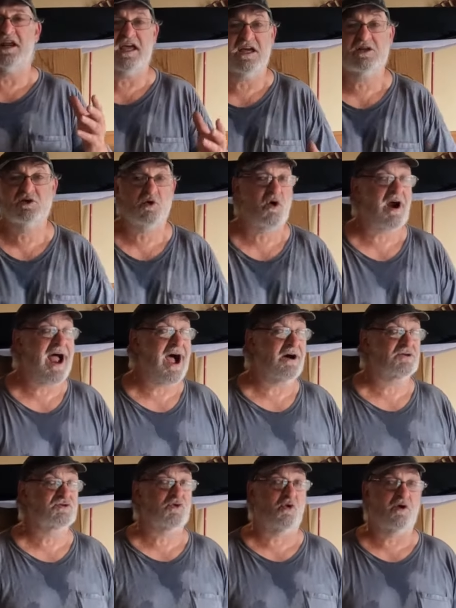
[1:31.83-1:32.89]
an
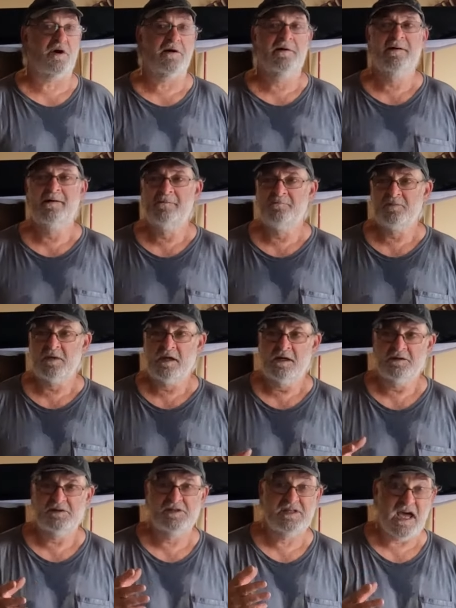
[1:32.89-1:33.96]
indoor-outdoor
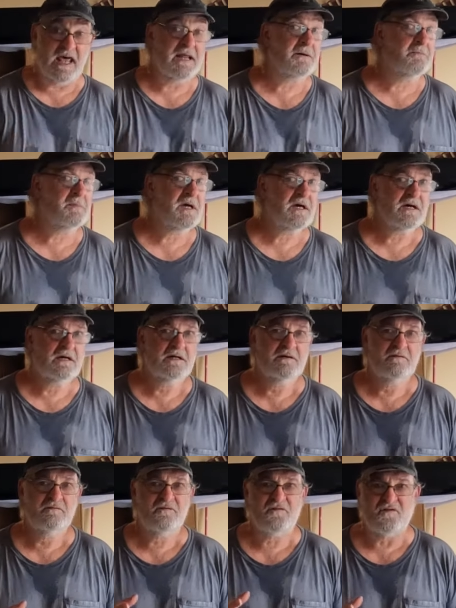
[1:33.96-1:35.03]
denim
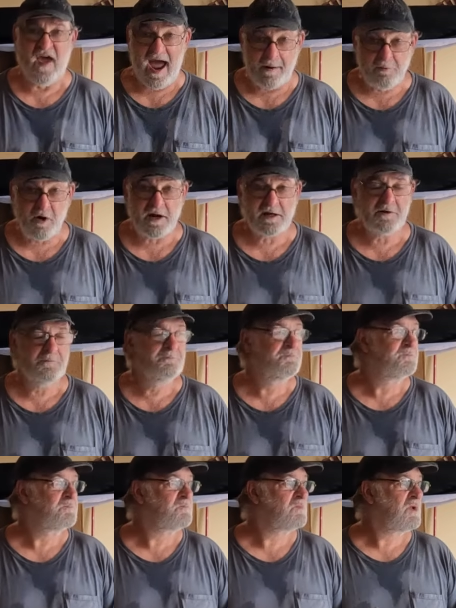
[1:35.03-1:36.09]
fabric.
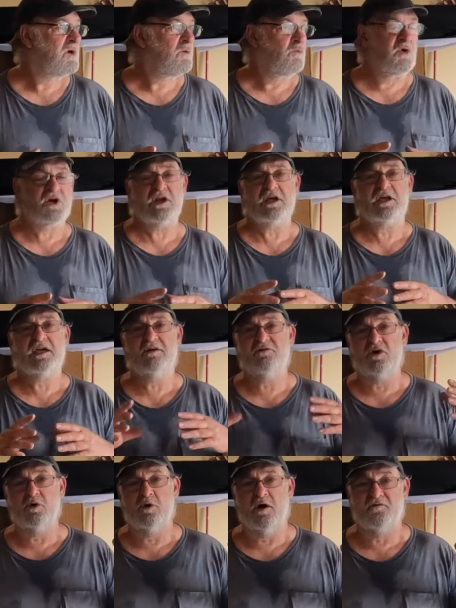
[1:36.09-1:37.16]
We're going to
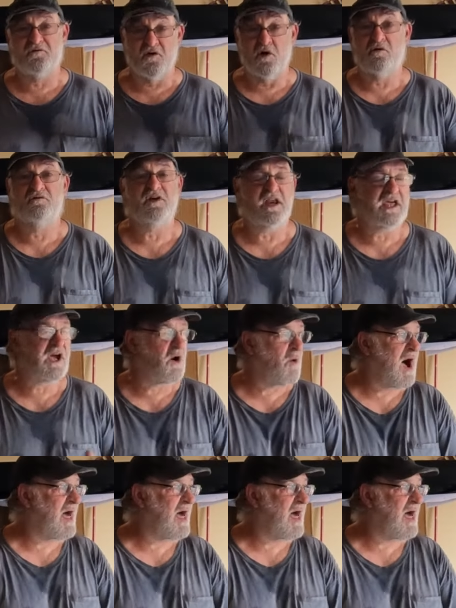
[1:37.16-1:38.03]
give you a full video